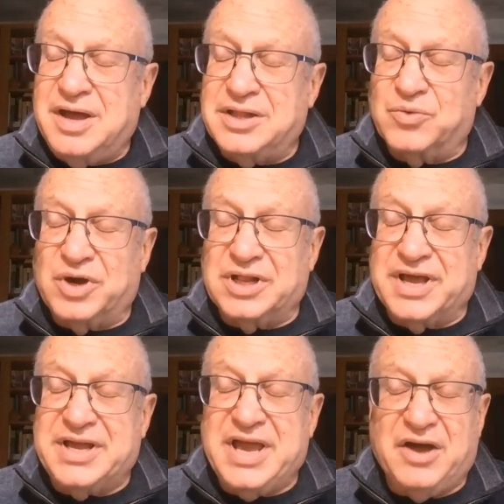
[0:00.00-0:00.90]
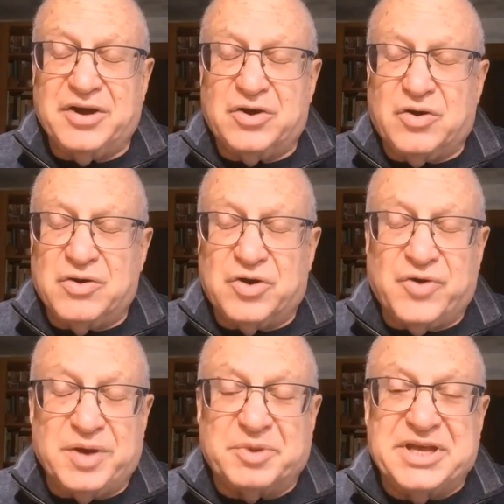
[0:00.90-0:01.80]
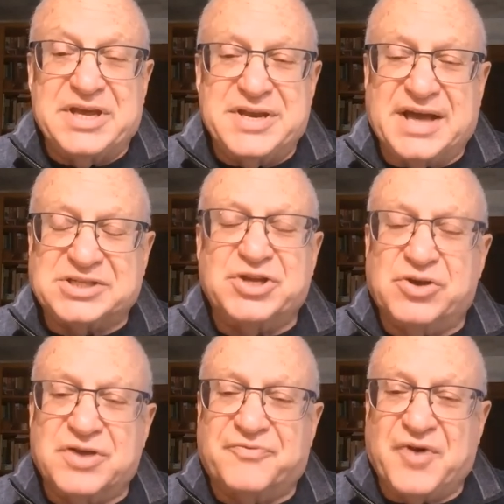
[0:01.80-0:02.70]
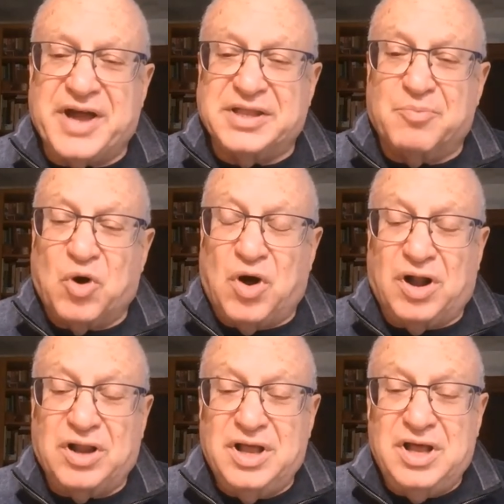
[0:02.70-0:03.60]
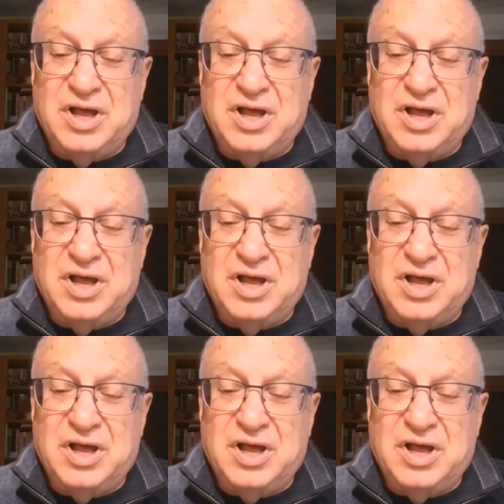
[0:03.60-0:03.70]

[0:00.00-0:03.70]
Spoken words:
the one in Lane County are incredibly indexed, and you can find them all.